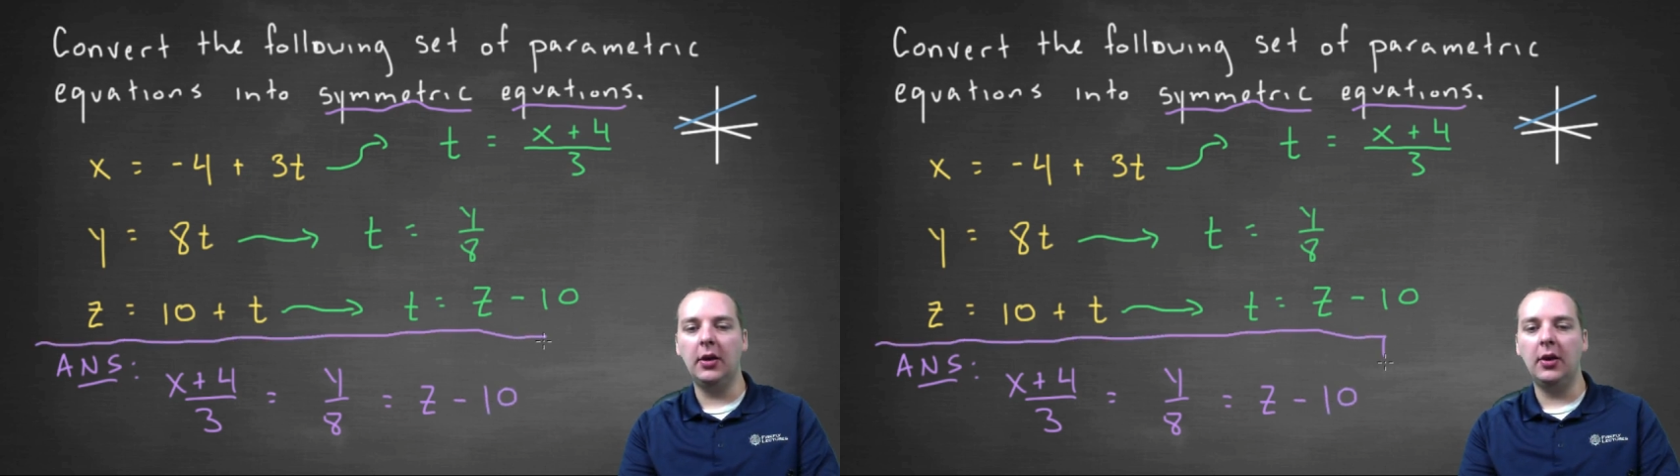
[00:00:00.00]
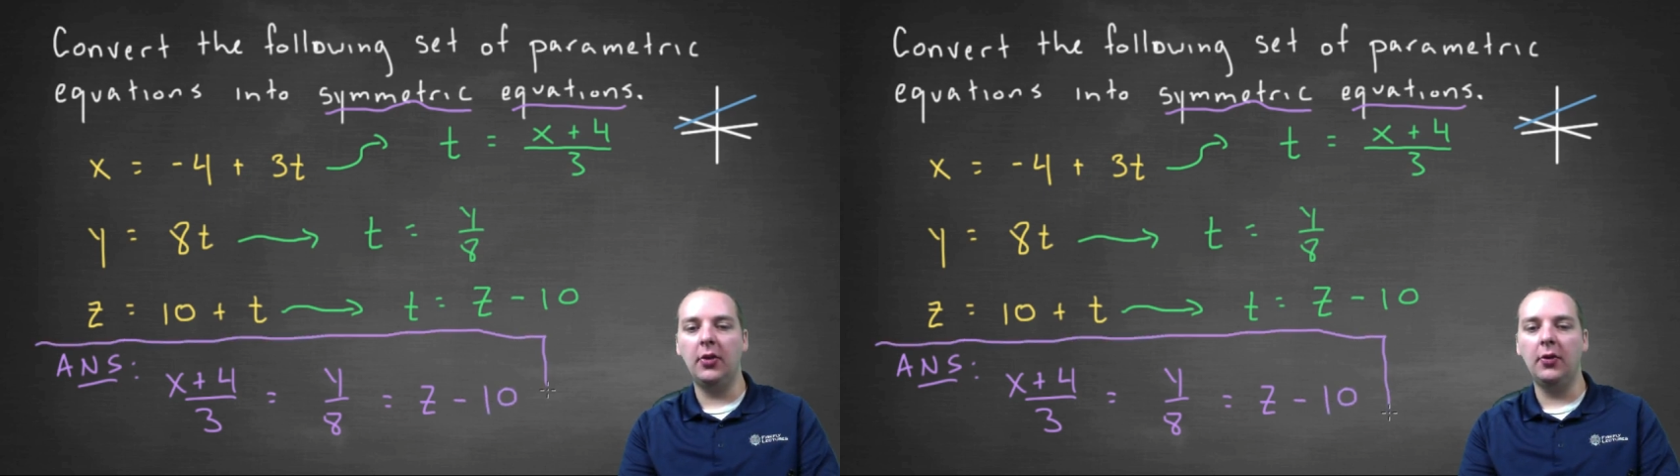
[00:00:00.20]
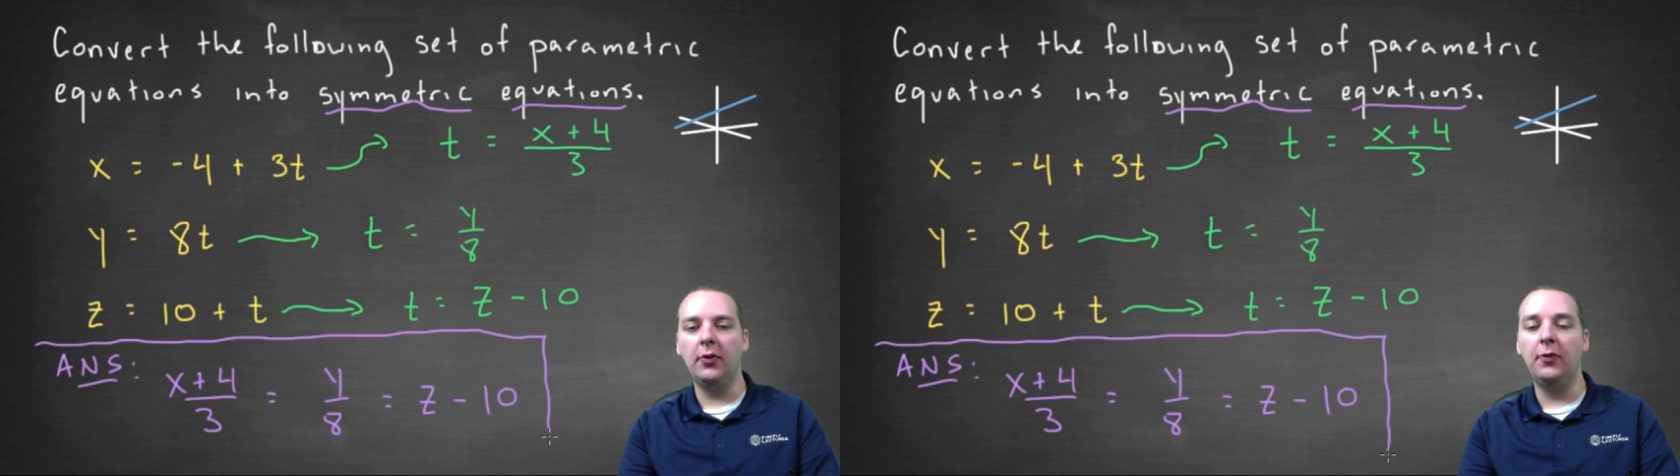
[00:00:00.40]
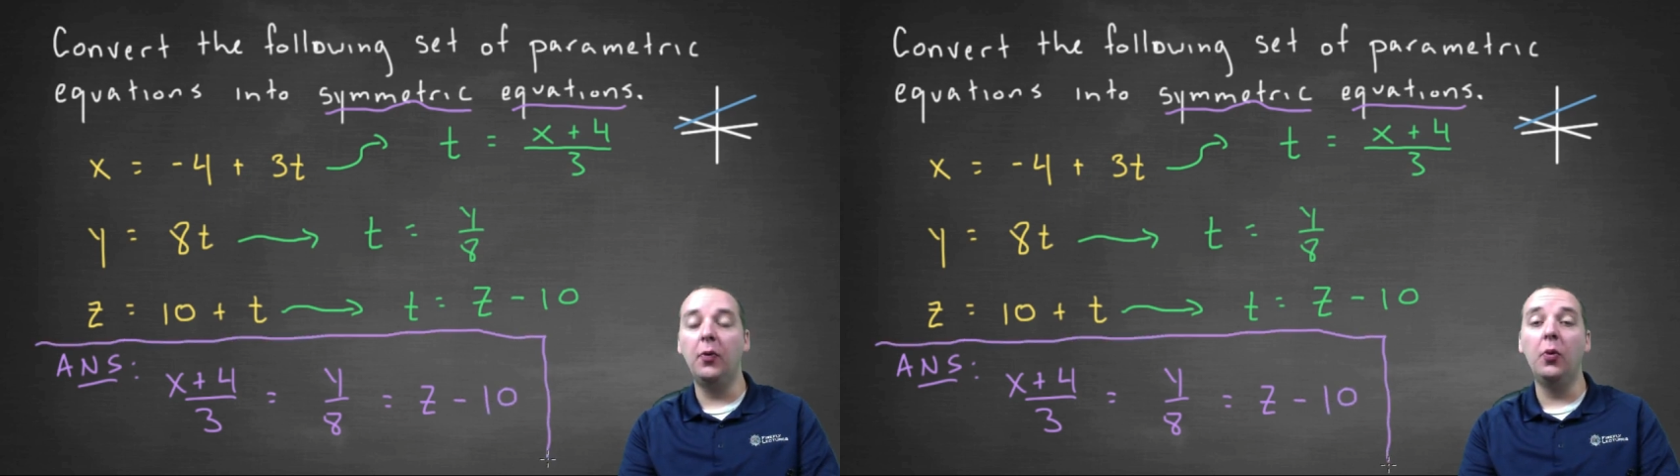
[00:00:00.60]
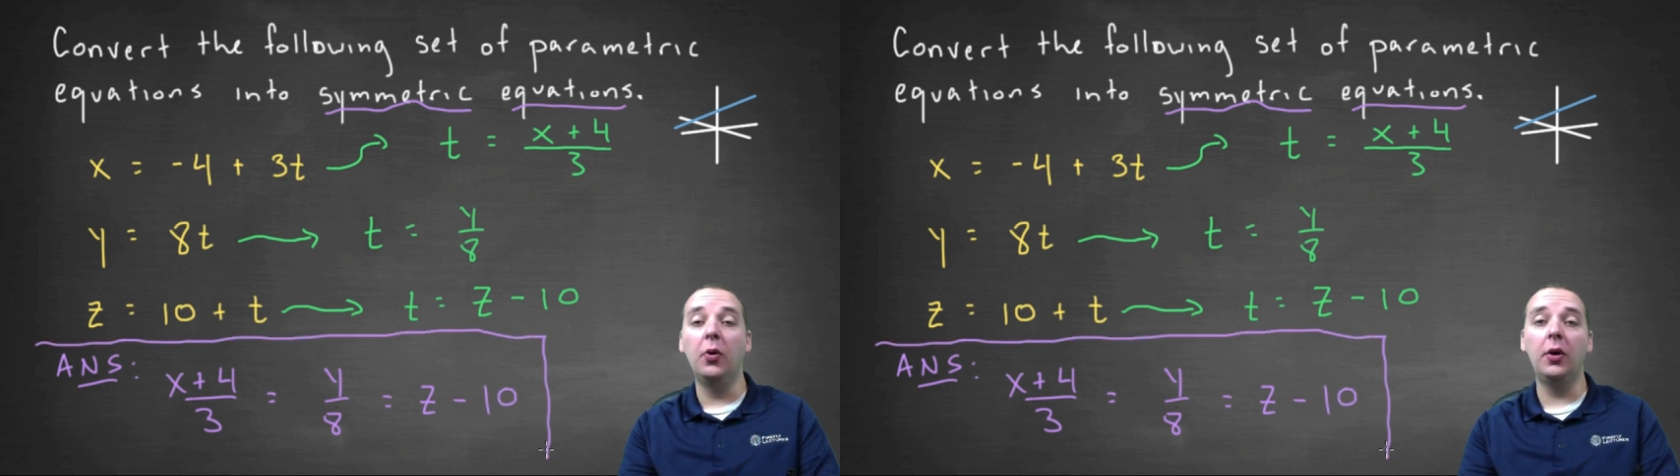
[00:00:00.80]
another
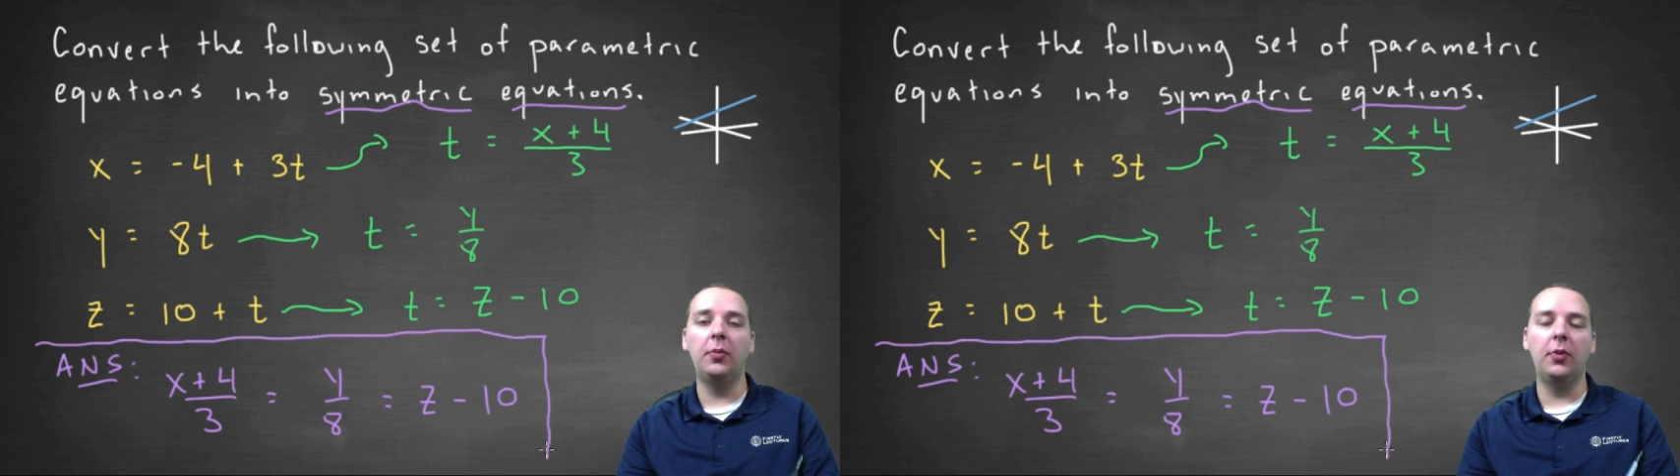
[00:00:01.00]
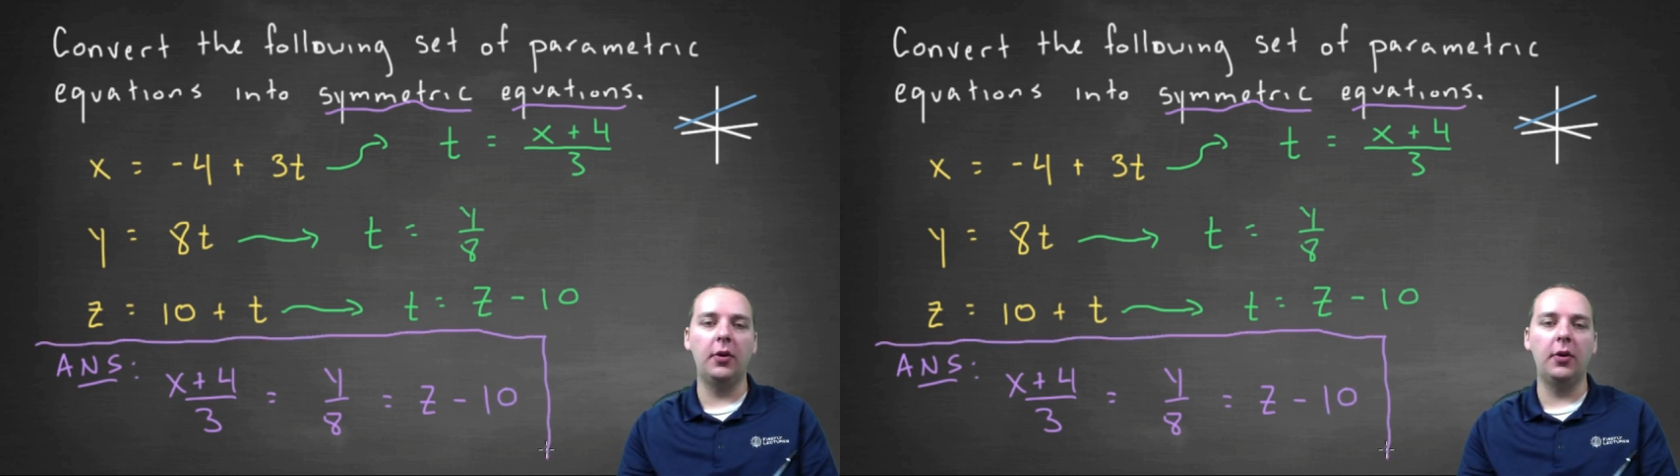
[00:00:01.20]
form